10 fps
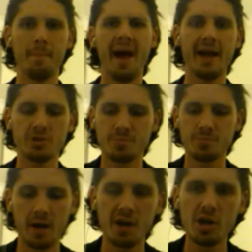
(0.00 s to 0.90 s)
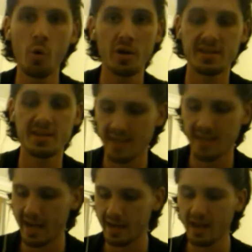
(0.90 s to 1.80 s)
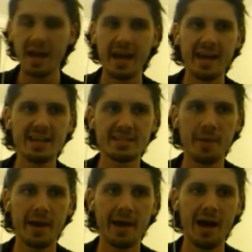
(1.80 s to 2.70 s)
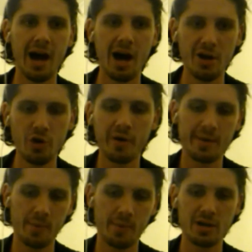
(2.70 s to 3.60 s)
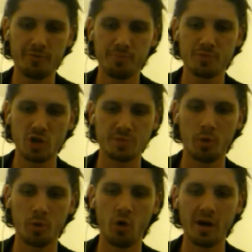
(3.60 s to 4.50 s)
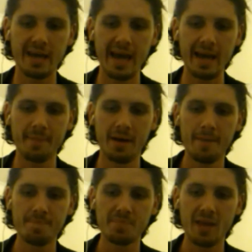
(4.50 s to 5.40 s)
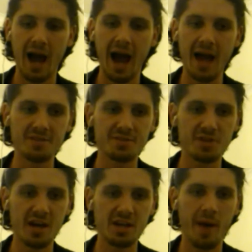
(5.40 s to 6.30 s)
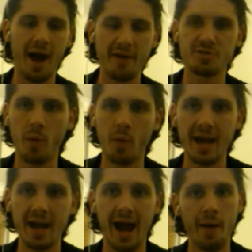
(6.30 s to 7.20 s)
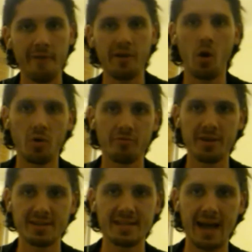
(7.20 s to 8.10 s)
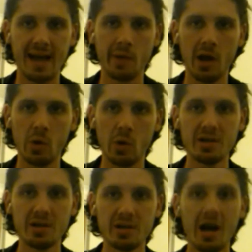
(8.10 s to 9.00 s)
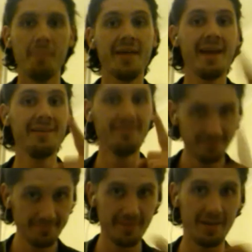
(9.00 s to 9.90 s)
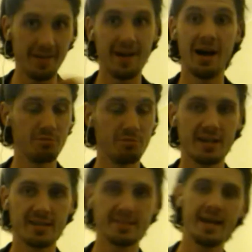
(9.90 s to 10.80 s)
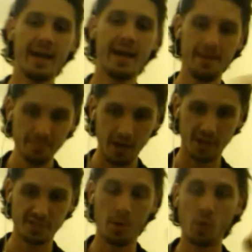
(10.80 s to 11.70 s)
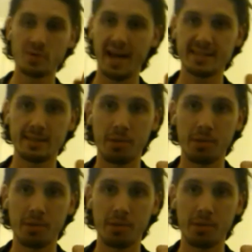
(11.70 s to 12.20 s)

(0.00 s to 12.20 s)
patch, but I know what you're saying. It is a bit annoying when you've just bought a game and you have to wait however long for it to download. But then, I'm just going to say it, I suppose that's the